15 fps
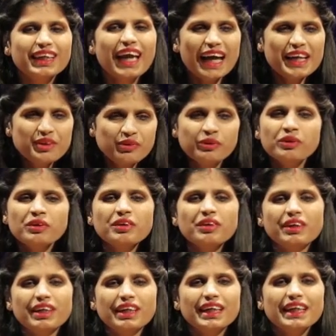And you know,
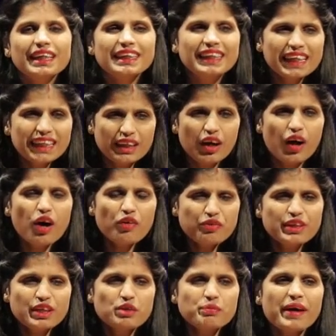they
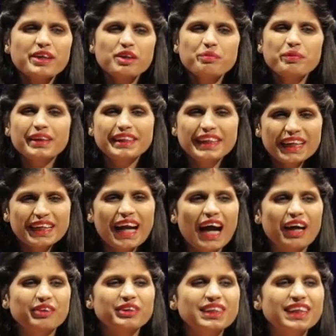often invited me their
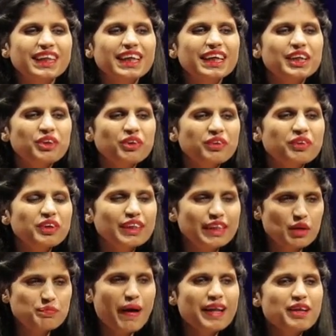house to cook
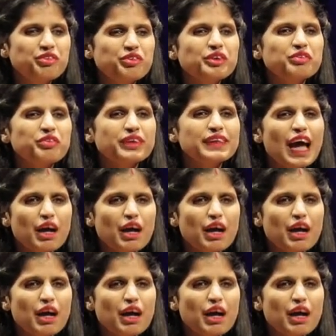Nepali food for